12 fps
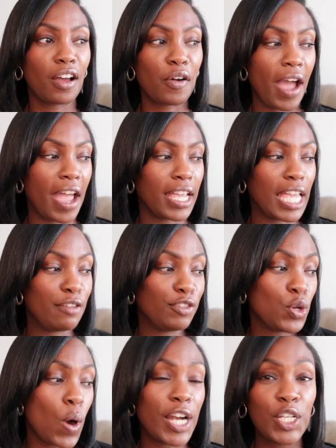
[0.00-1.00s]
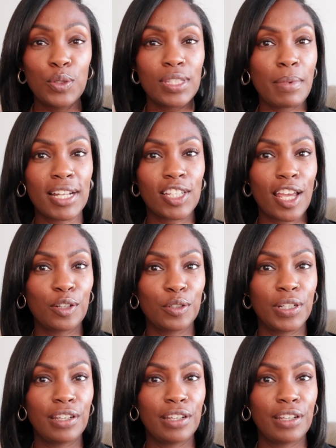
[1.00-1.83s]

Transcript: okay, if you are new to my channel,